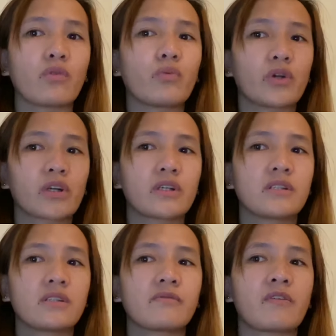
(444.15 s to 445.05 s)
or
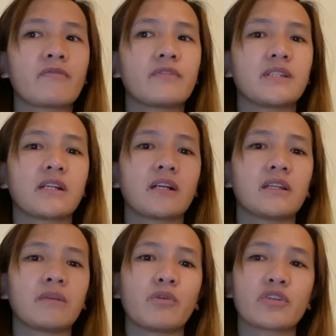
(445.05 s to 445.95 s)
workers from physical
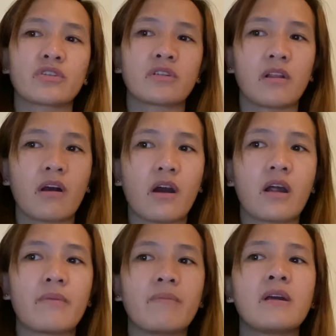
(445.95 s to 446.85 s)
and emotional
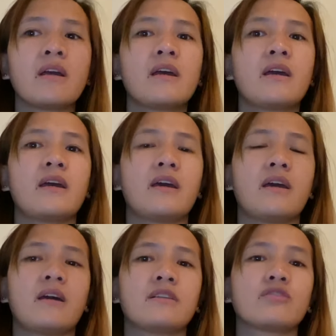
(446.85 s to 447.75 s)
harm,
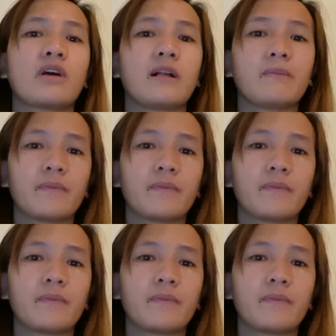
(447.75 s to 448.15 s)
and to help